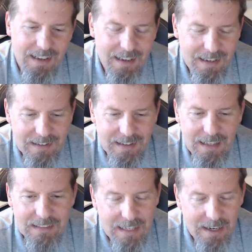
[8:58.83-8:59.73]
And
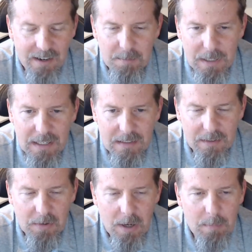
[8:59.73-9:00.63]
that's carried
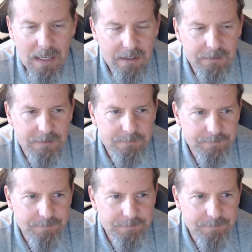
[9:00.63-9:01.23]
me throughout my life.